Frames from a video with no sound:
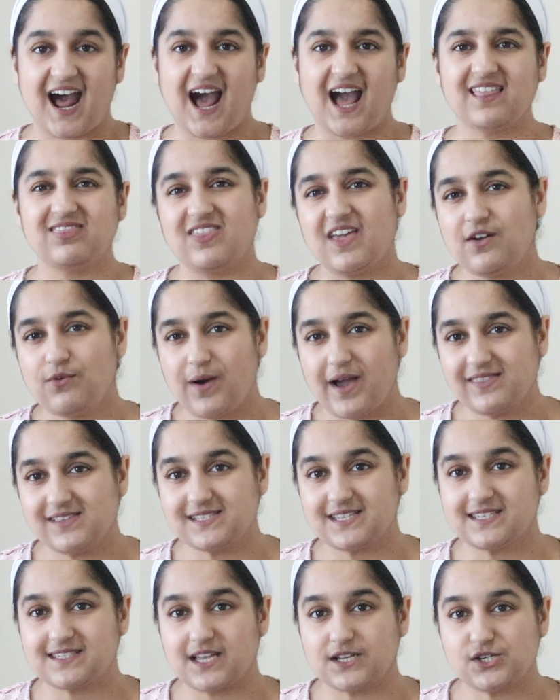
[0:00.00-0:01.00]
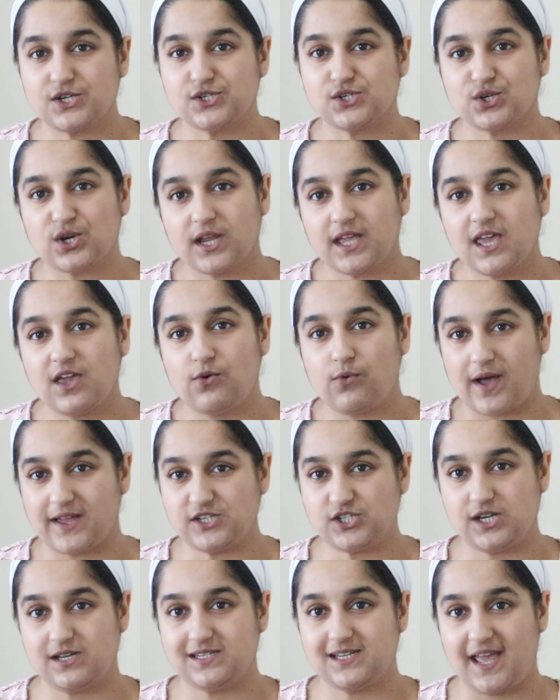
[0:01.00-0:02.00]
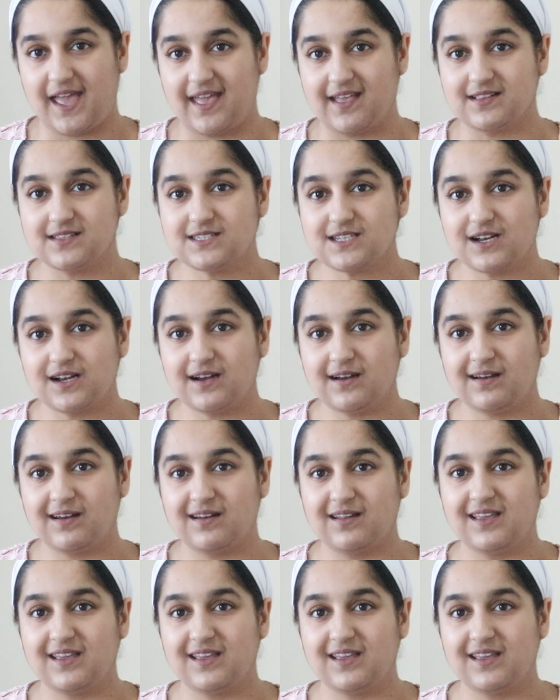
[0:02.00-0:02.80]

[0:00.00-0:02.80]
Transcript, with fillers: I think why this is such a tricky question to answer